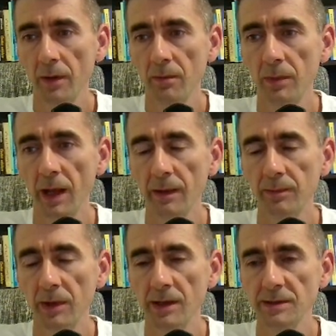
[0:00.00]
Black
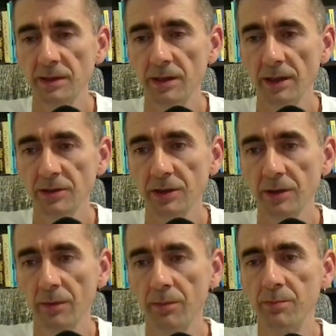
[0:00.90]
plays here actually
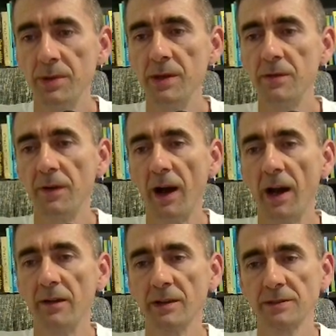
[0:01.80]

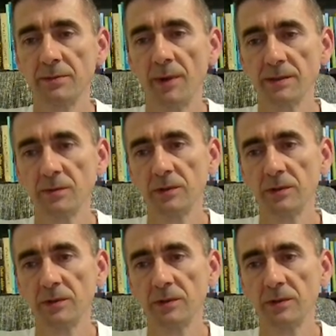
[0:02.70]
b5 as the best move.